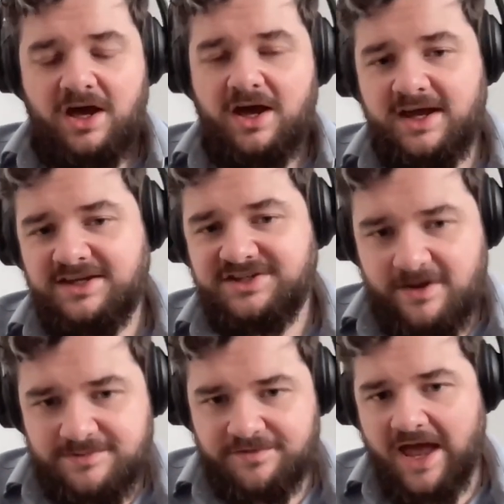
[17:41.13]
in
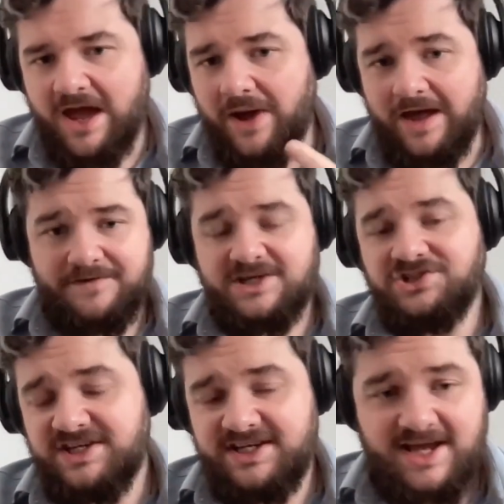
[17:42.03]
terms of how
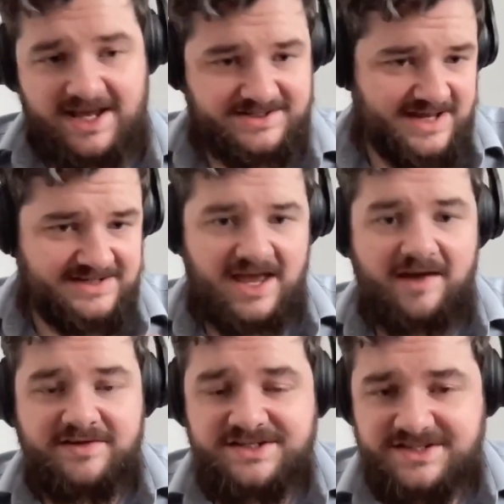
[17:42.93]
FHE, as
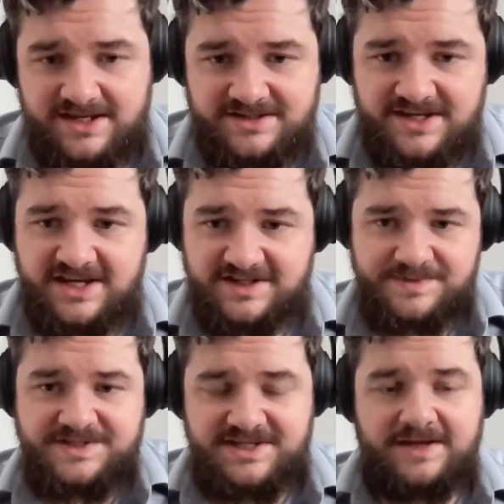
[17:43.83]
Erin says, is
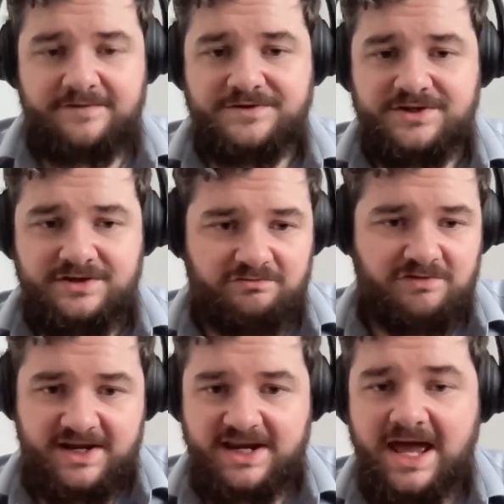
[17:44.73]
perceived
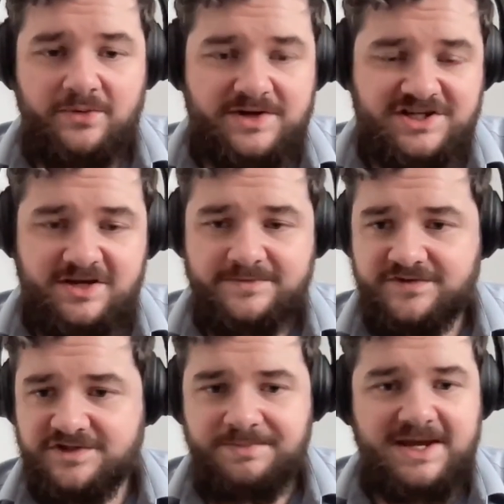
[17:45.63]
right now in terms of
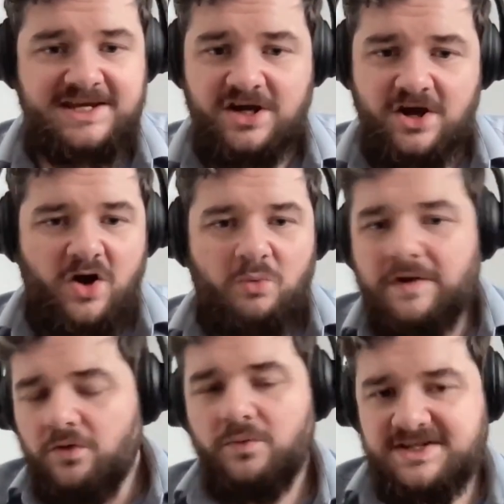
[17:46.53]
speed, we've
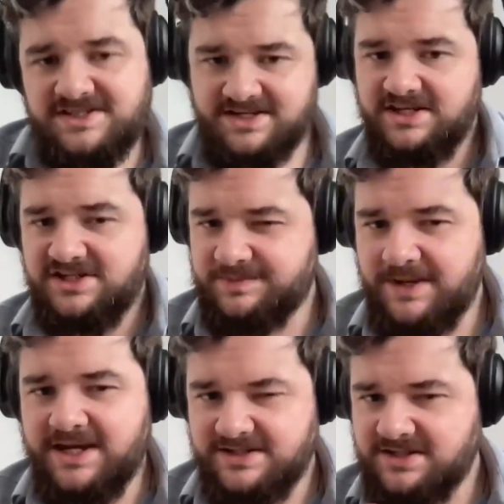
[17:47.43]
always seen
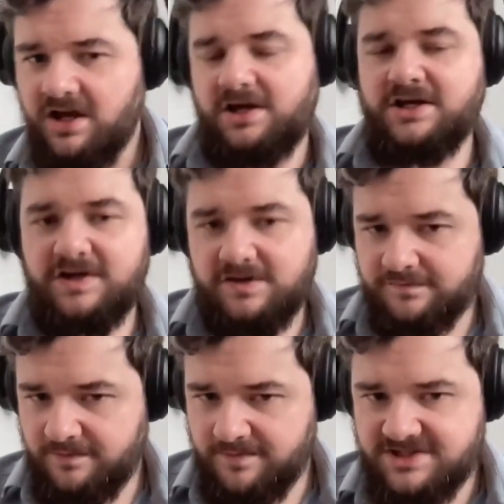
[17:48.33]
speed as kind
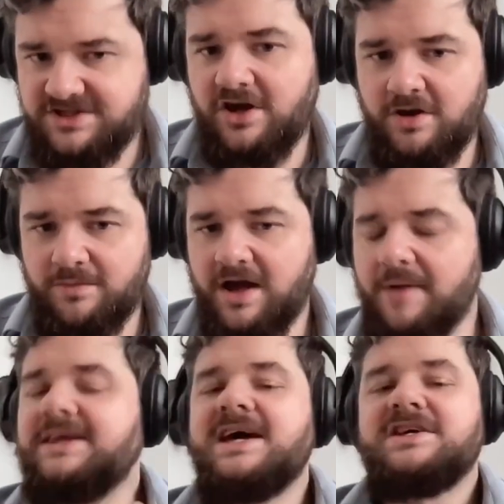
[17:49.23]
of a misnomer. I
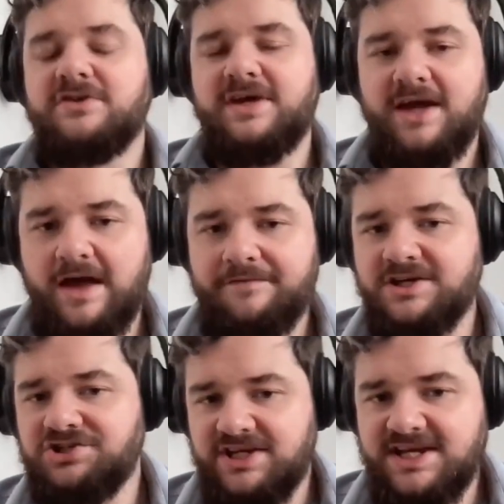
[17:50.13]
mean, yes, okay,
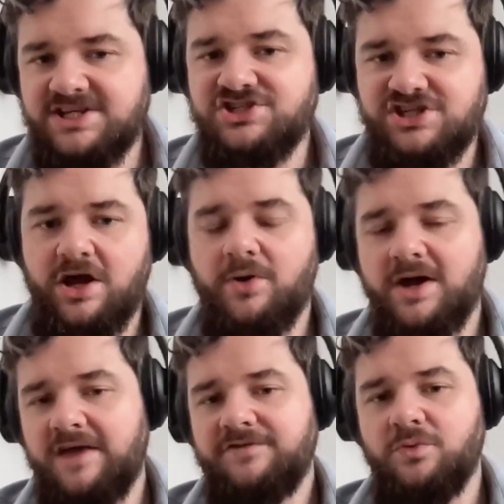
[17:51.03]
FHE is slower
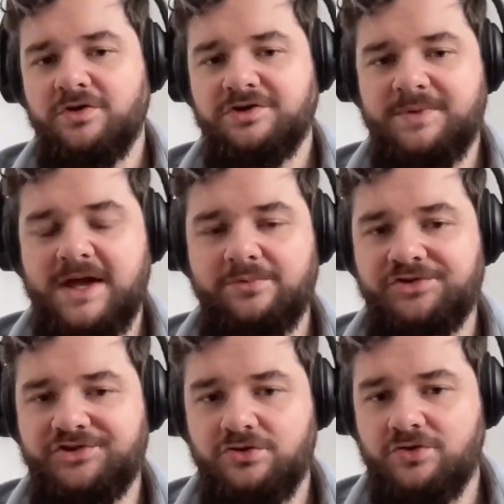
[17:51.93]
if you want to be able
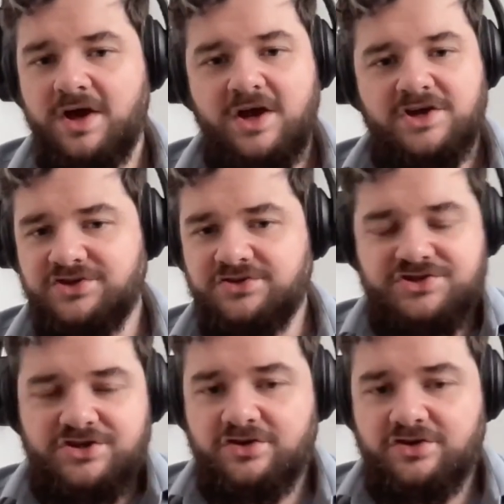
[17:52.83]
to do certain